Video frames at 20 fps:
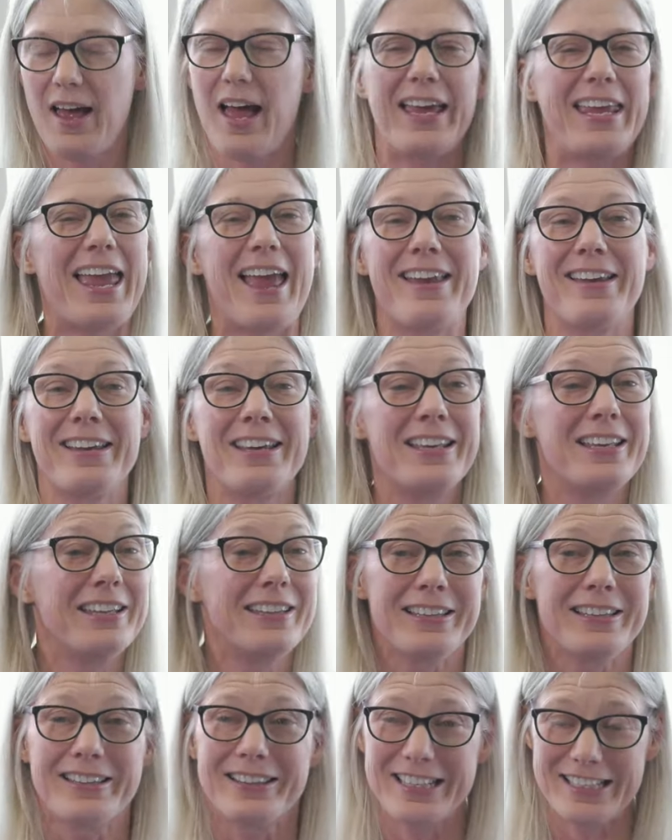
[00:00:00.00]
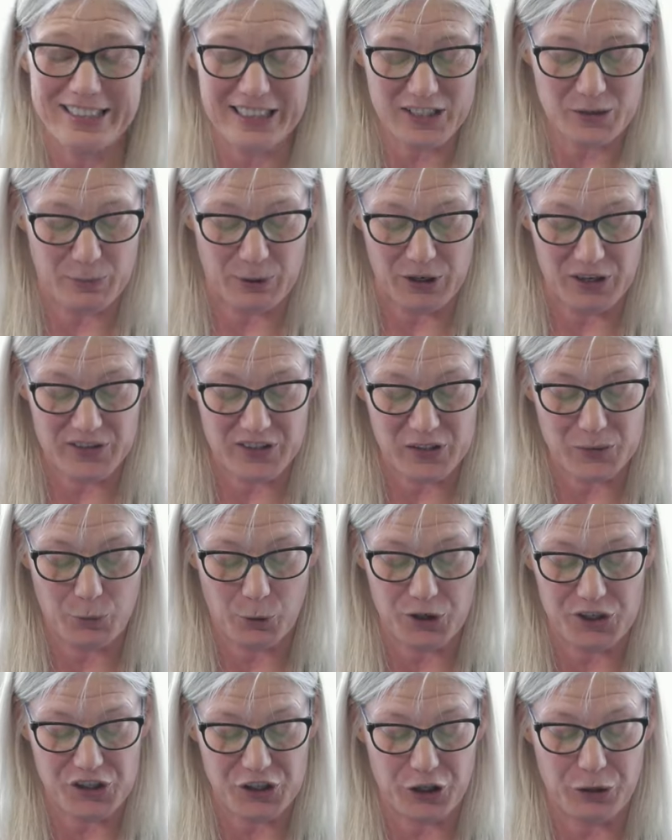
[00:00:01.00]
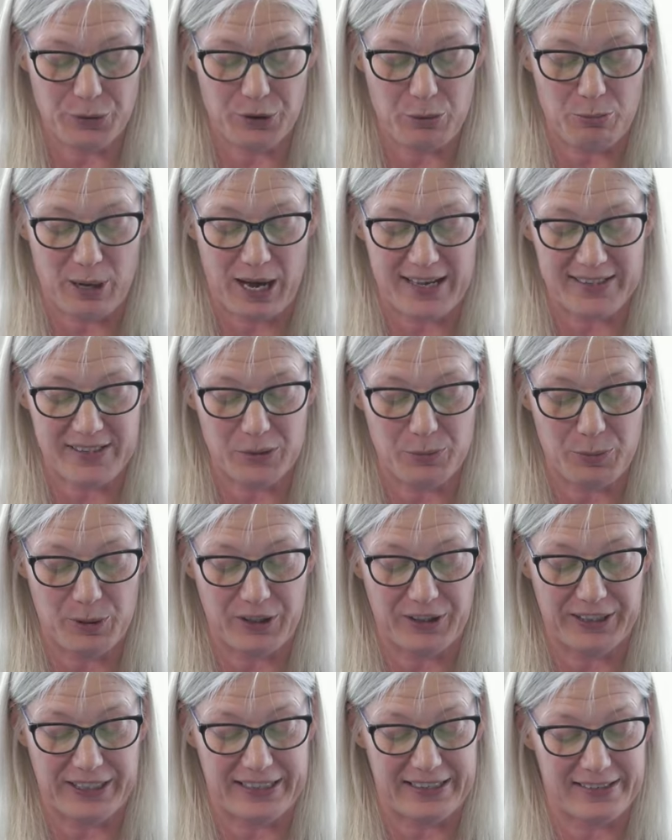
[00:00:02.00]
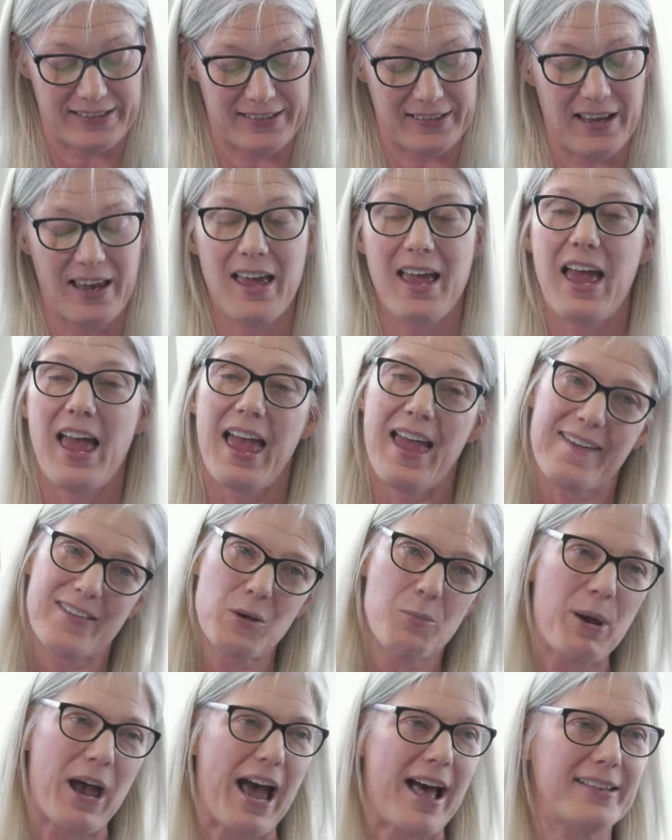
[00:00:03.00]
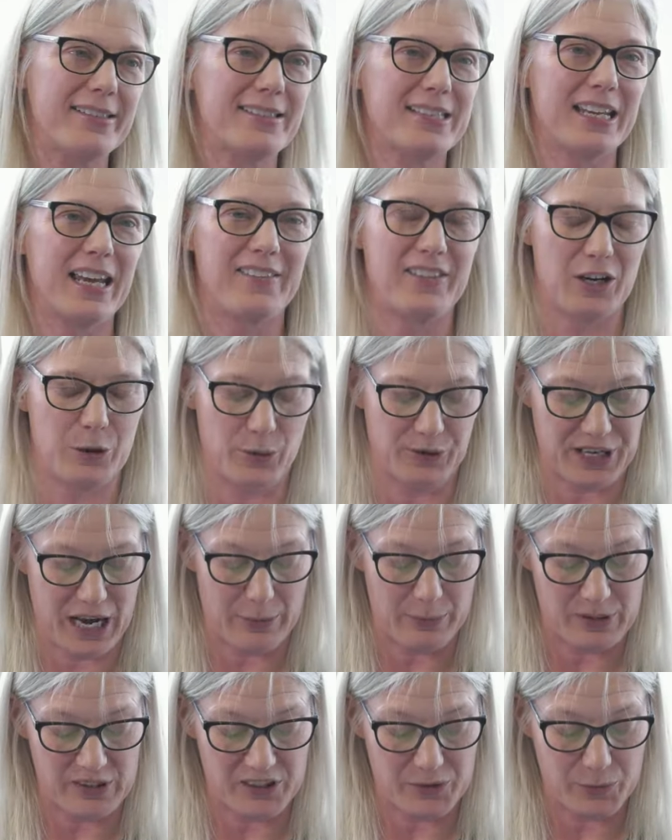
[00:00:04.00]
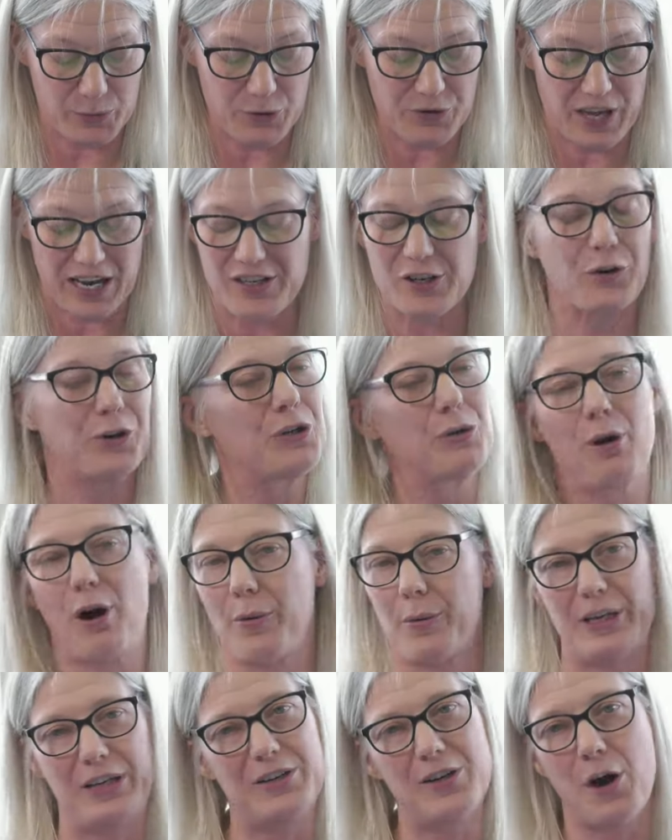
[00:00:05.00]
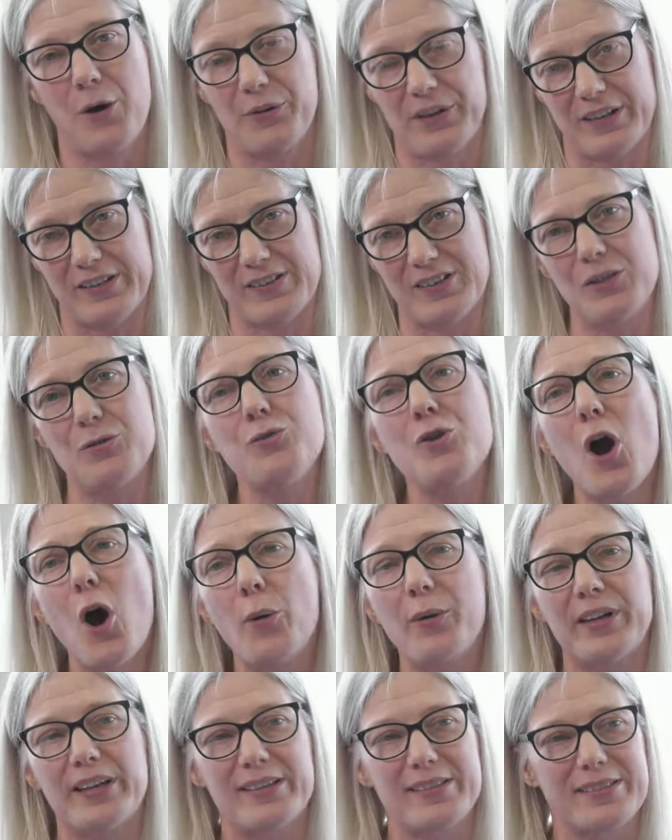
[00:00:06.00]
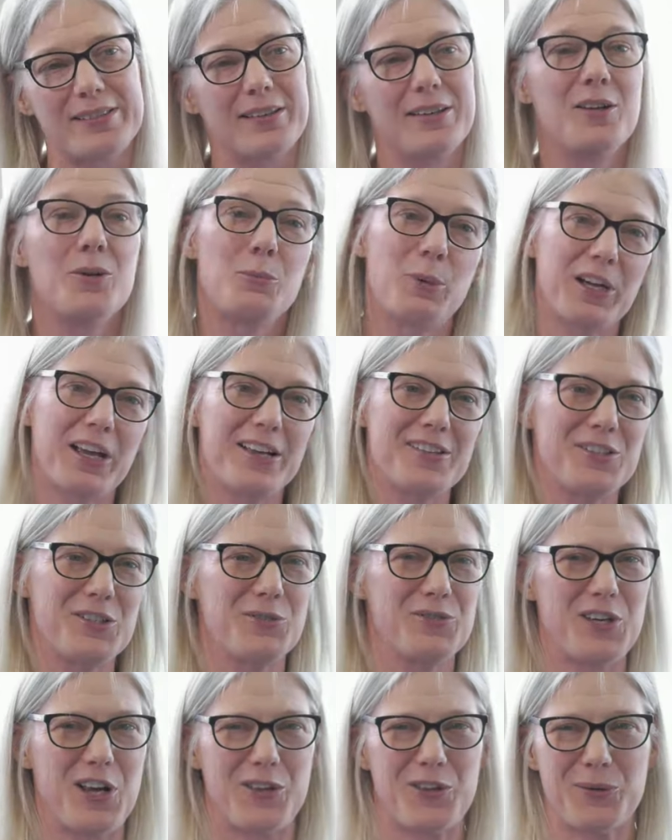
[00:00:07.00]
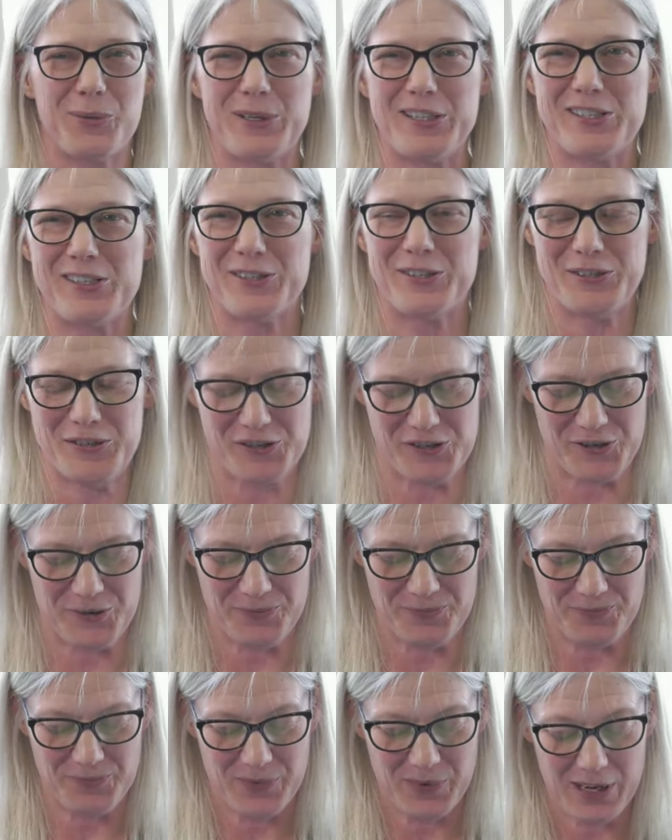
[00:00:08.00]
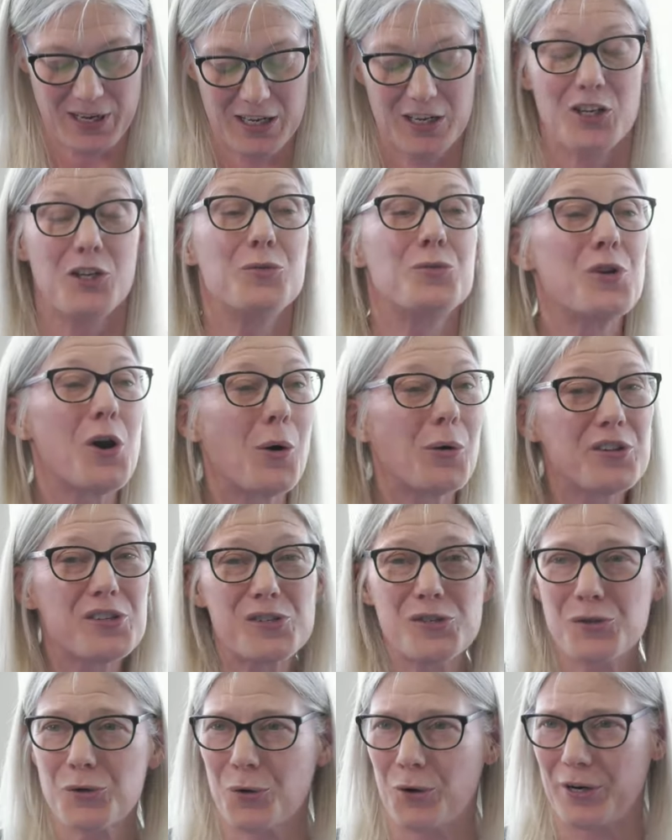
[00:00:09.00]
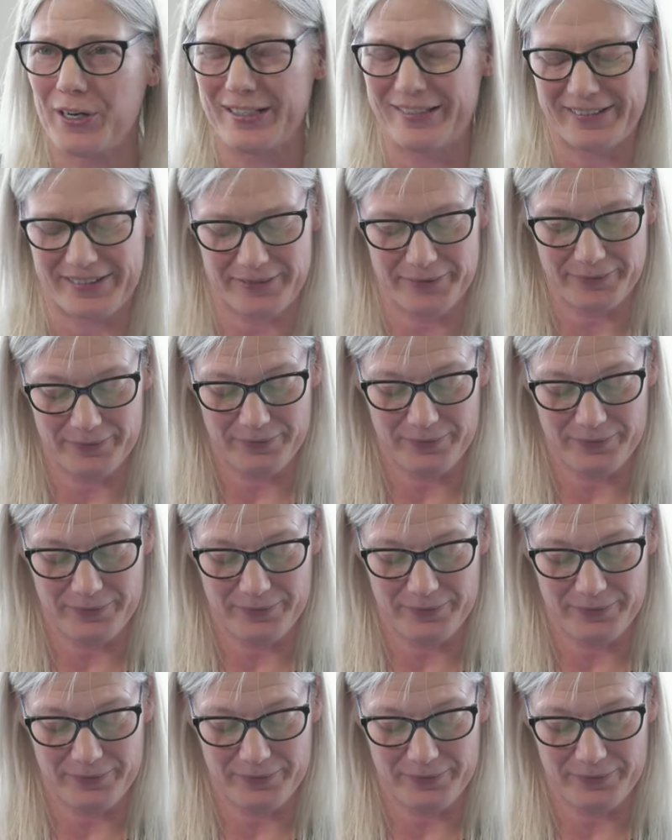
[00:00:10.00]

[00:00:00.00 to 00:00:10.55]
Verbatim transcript: Again, these experiences point to career possibilities, and the paths to get there will not be smooth. I know you already know this. You know this because you've done the research. You know the stories.